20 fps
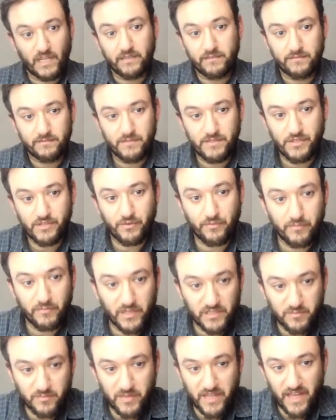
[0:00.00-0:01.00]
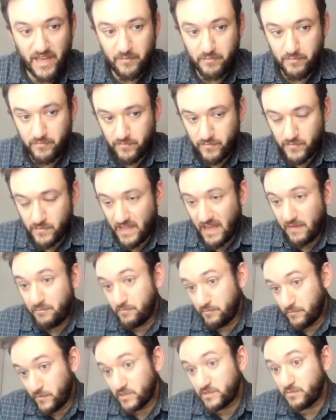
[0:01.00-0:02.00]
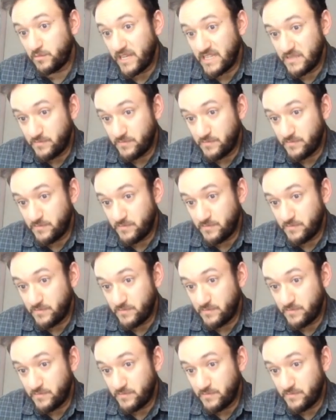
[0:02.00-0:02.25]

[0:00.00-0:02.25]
so that multiplies